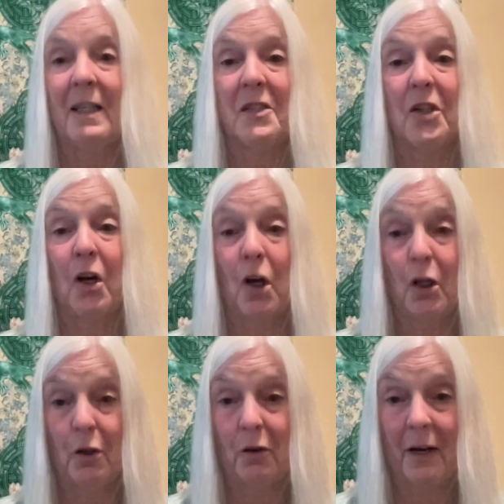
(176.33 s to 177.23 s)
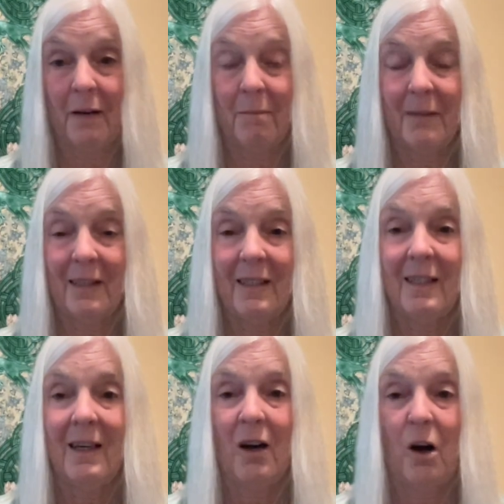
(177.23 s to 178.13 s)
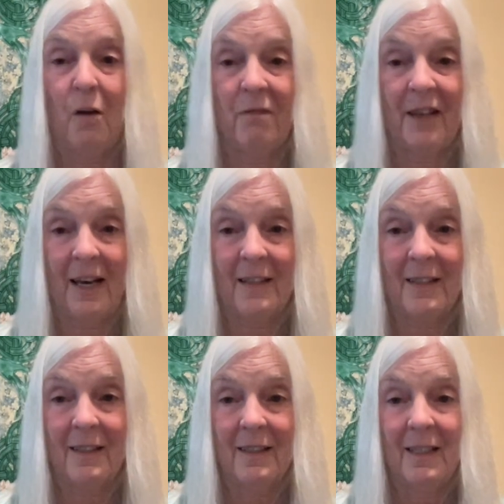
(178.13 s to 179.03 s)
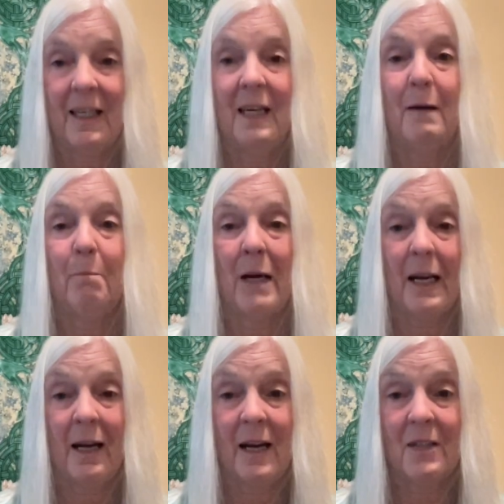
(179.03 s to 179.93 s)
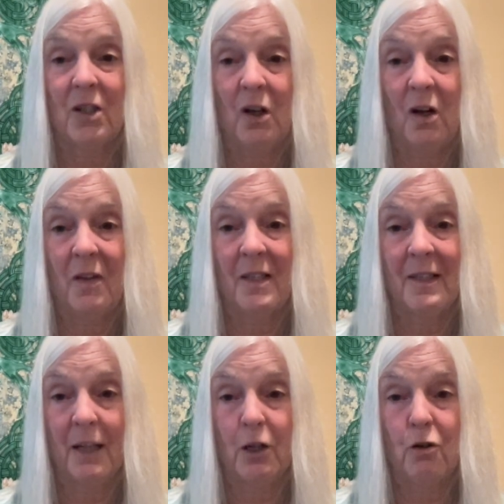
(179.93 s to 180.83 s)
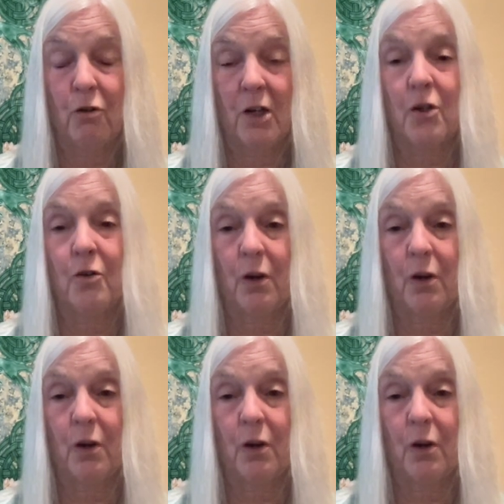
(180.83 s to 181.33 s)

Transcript: is a hologram of that. My guides call this light structure